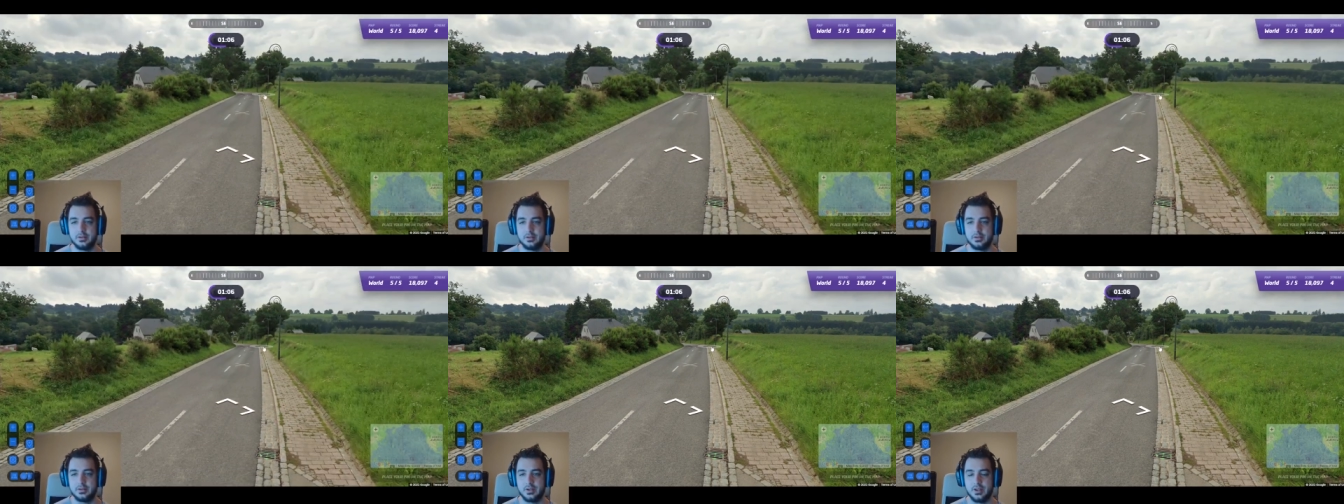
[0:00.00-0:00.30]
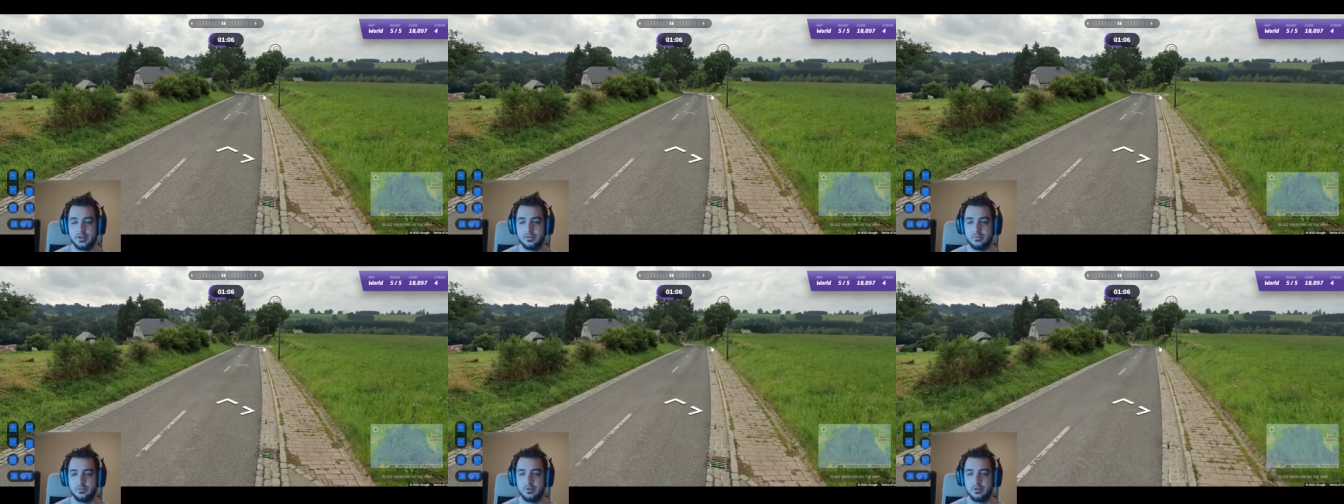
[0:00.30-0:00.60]
It's
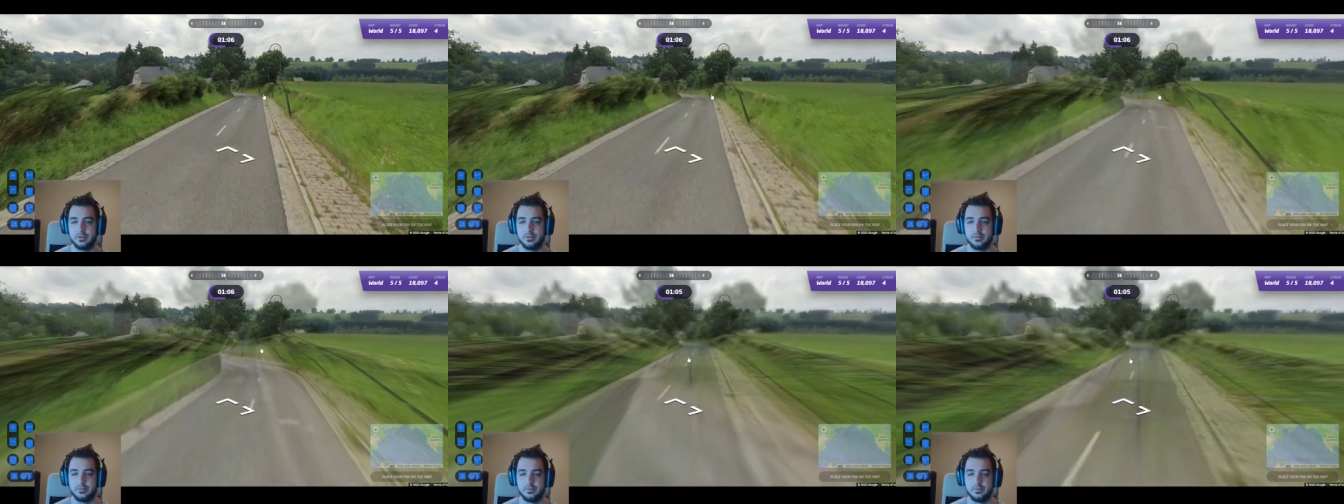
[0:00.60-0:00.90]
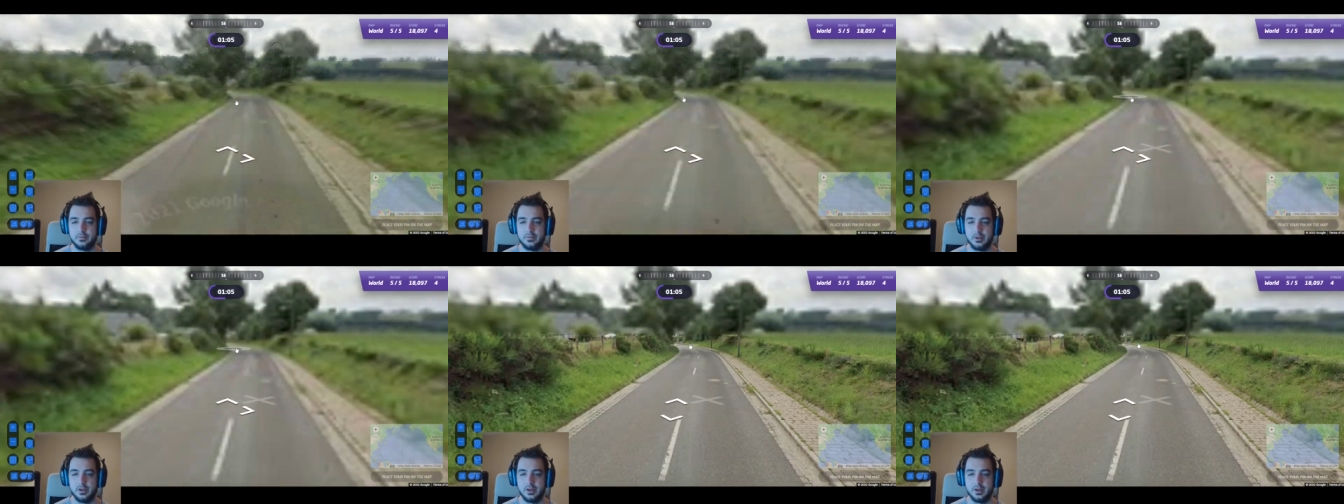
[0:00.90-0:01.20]
kind of weird
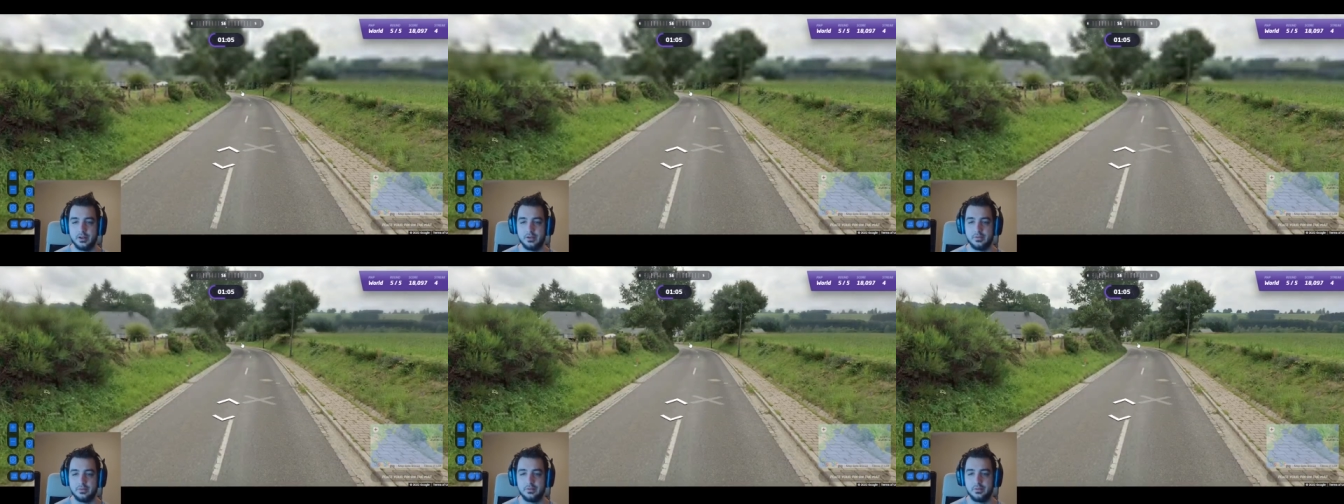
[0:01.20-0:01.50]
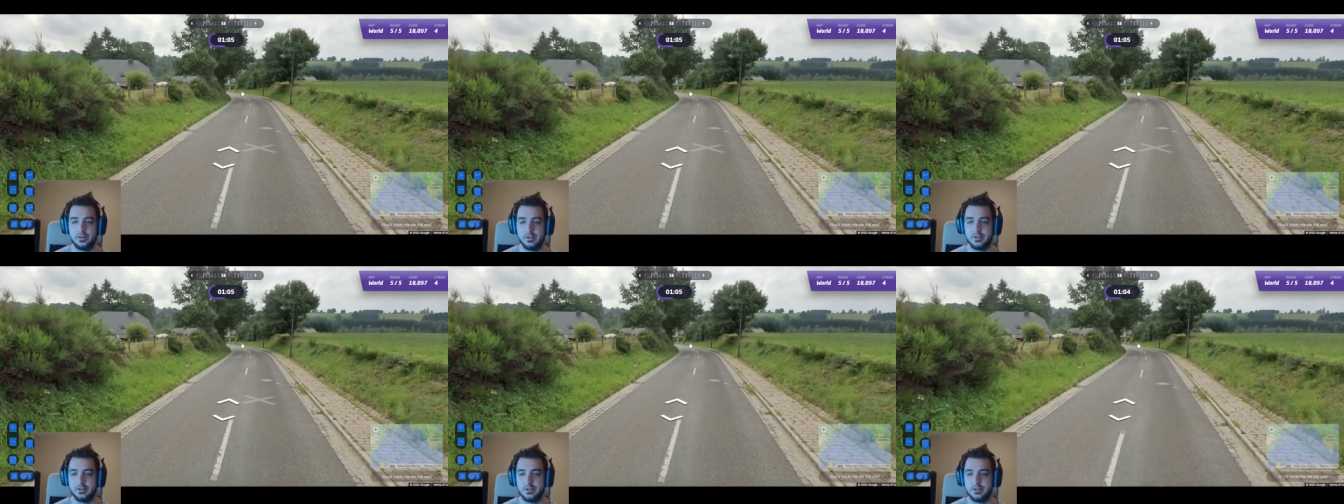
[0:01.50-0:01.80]
uh,
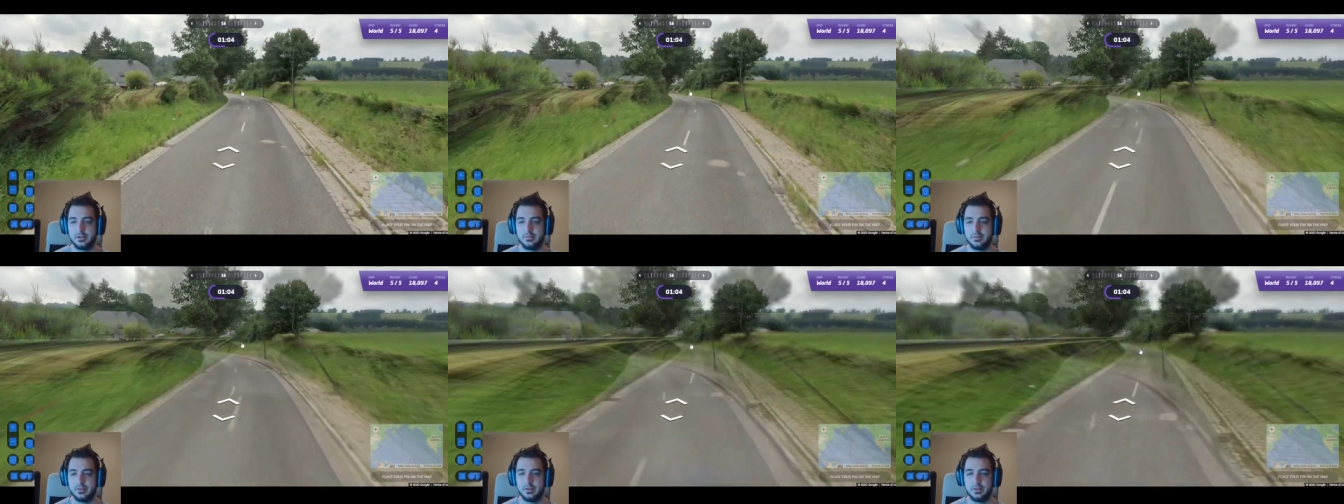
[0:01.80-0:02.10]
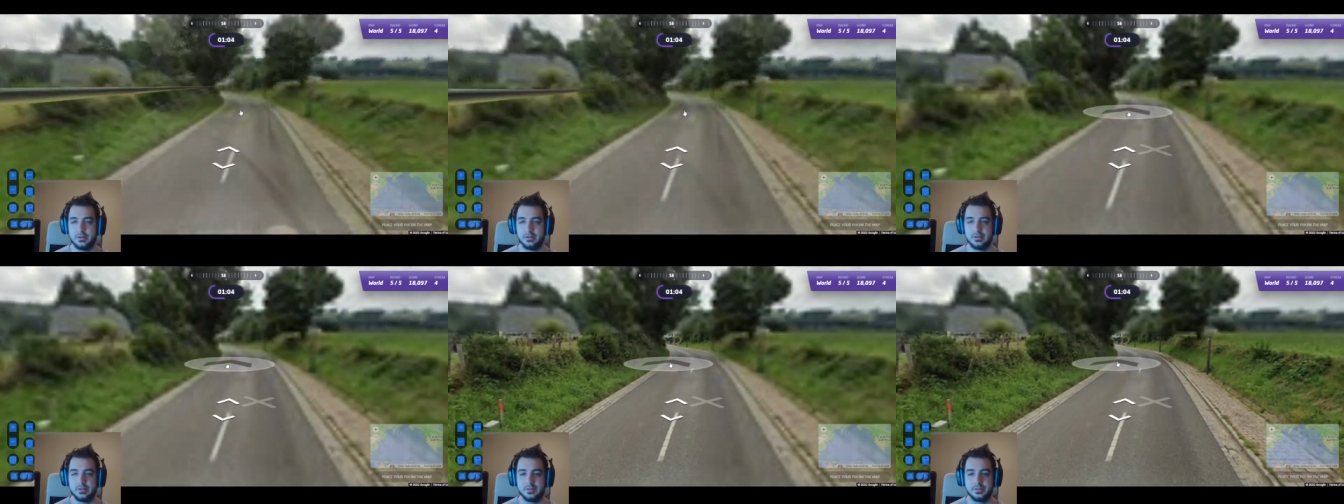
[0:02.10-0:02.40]
footage if it
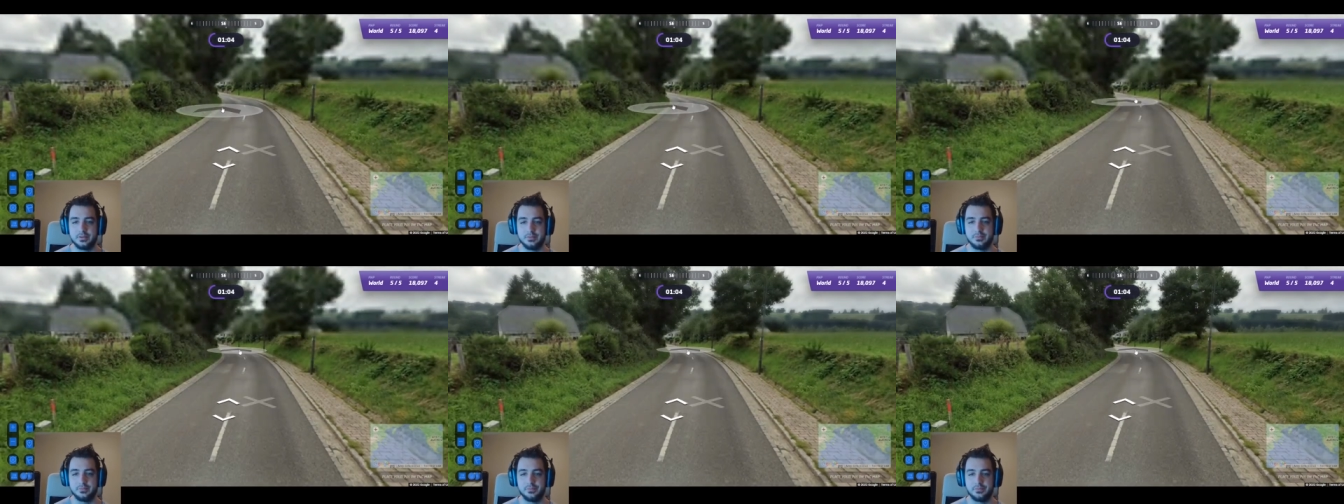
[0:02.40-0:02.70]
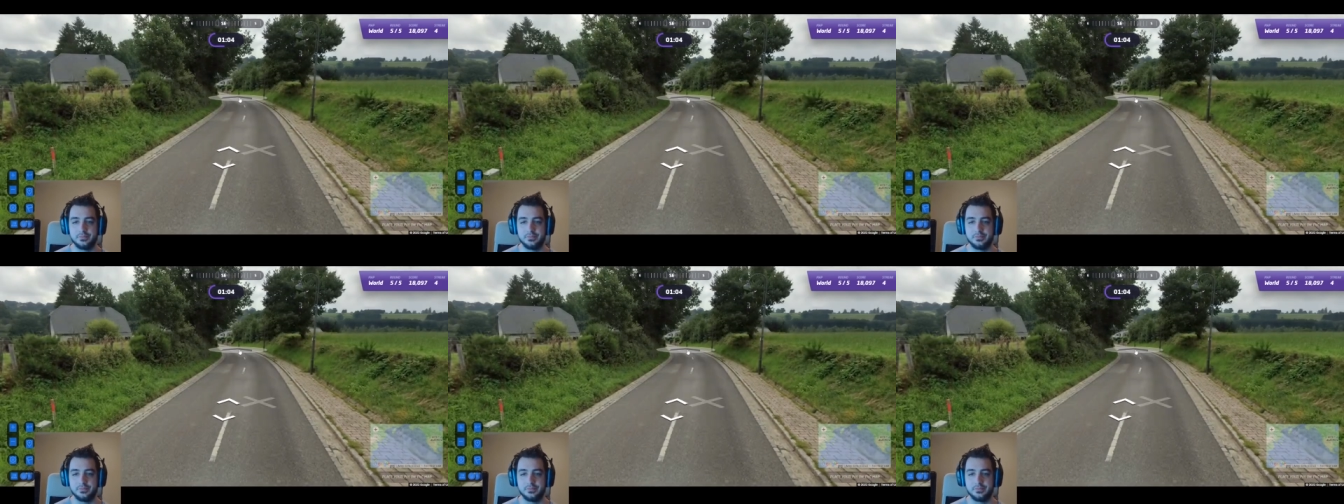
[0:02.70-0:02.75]
is.